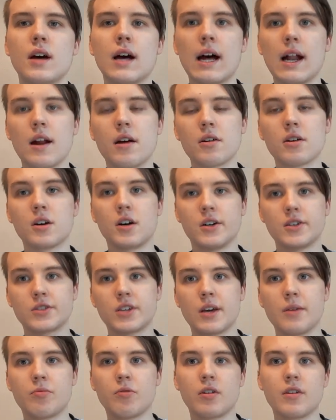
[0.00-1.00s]
Hello guys,
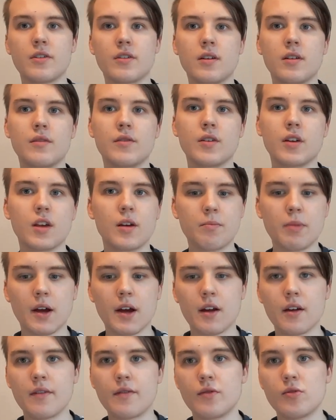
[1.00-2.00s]
keep on here,
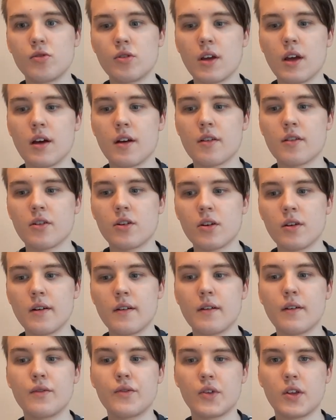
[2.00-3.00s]
back for yet
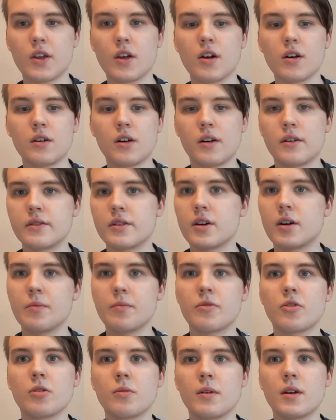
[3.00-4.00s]
another video. I know
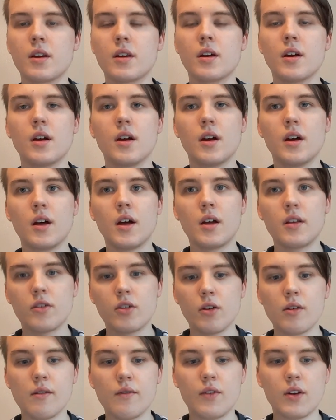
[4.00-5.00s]
I'm doing
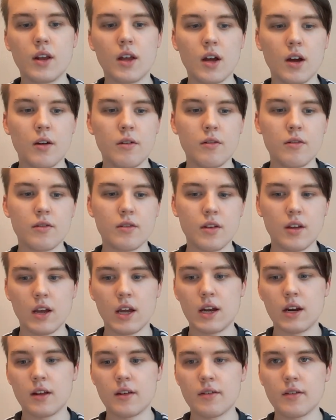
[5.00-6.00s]
two videos
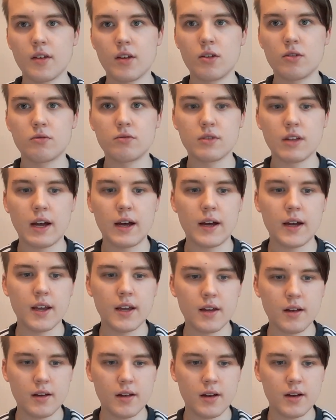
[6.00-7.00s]
in a single
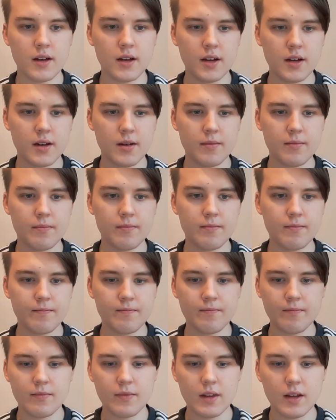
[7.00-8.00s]
day. Um,
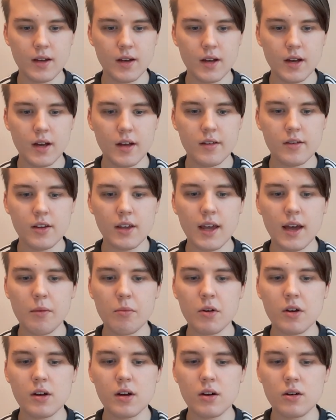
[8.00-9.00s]
so yeah,
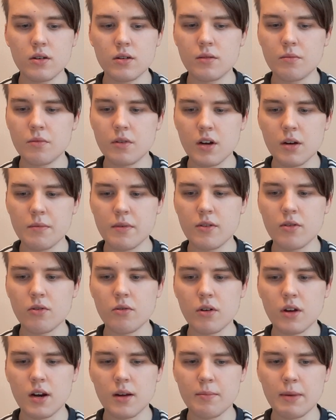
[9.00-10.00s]
we're, we're going to be
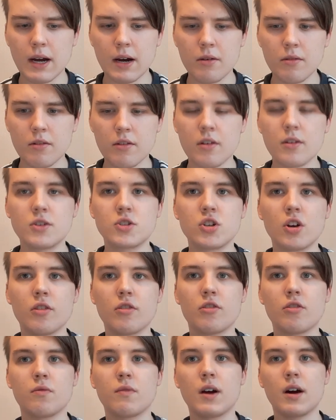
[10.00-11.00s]
talking about John
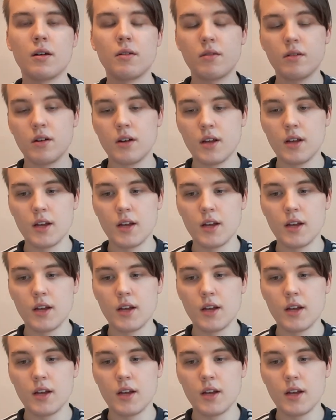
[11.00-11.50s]
Toral